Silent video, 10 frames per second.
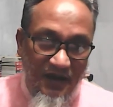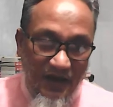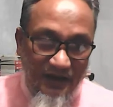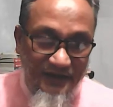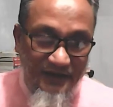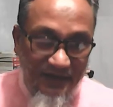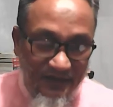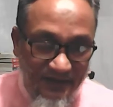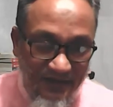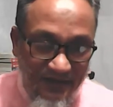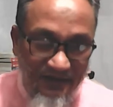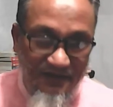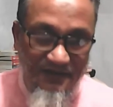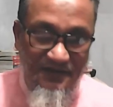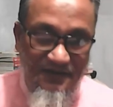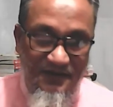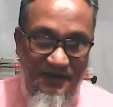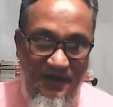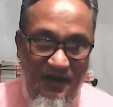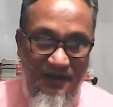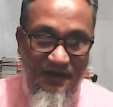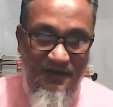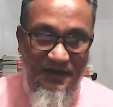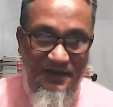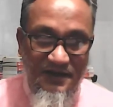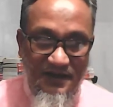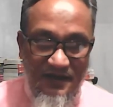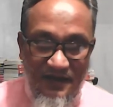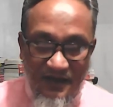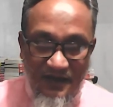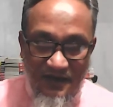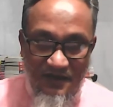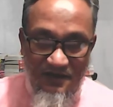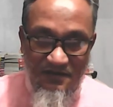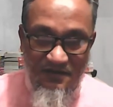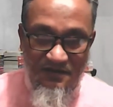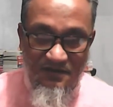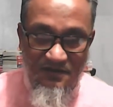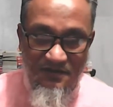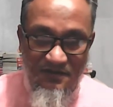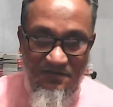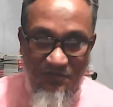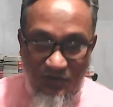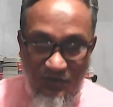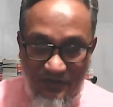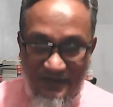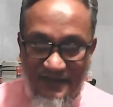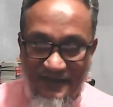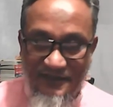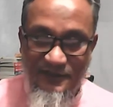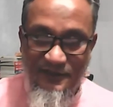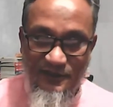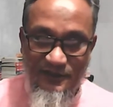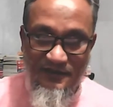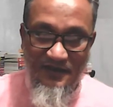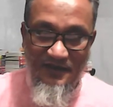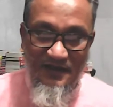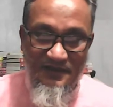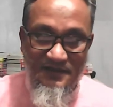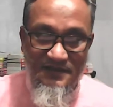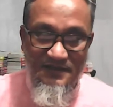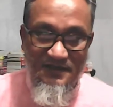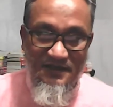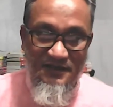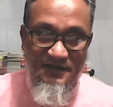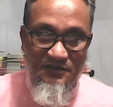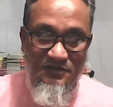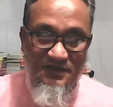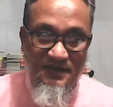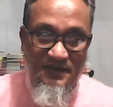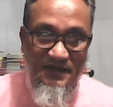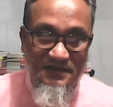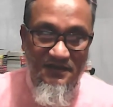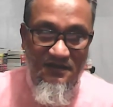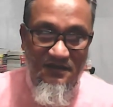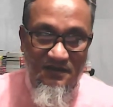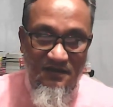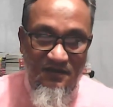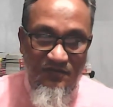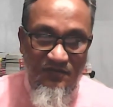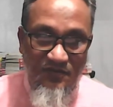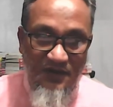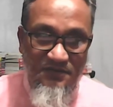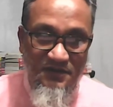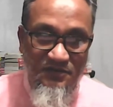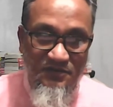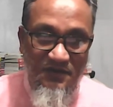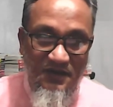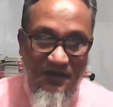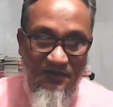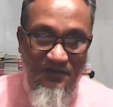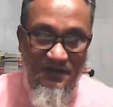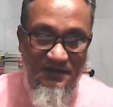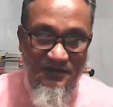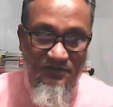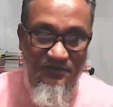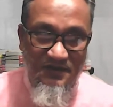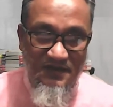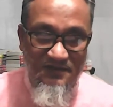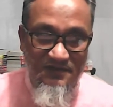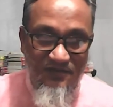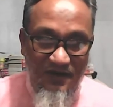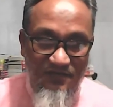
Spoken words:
Then care. I care her more than anything. And this care used here as verb. This one noun and this one as verb.